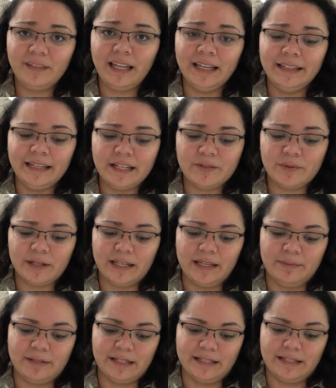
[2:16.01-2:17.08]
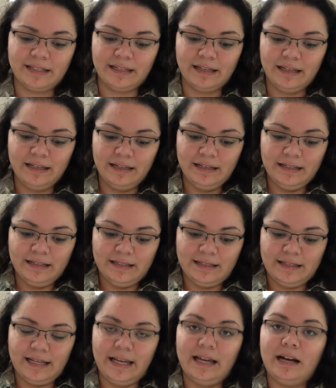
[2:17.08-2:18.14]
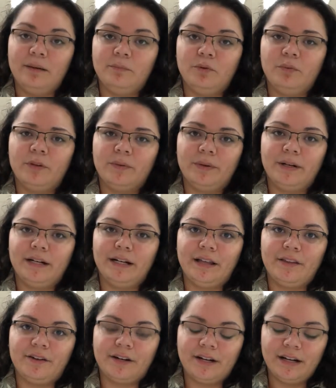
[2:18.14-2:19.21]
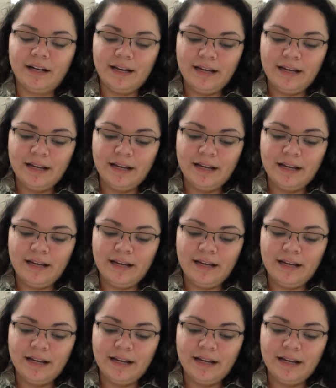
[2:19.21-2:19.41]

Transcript: And that's what keeps us staying humble with one another.